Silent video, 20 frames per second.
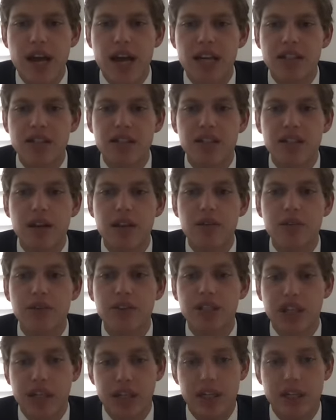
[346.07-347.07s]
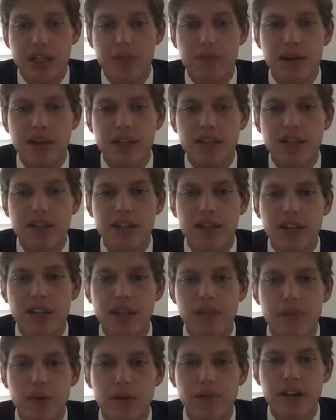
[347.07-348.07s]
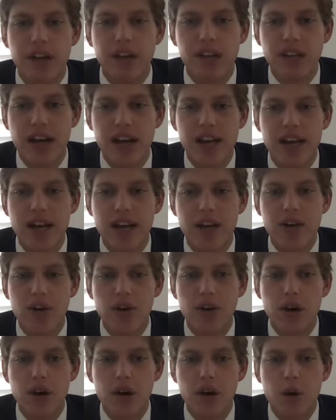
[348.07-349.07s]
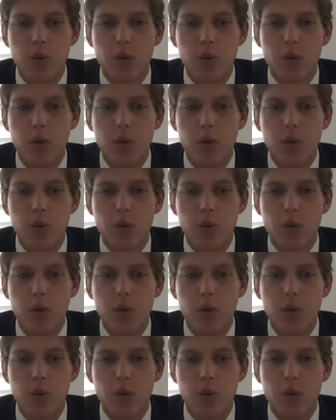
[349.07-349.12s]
is another scene depicted in the movie Gladiator,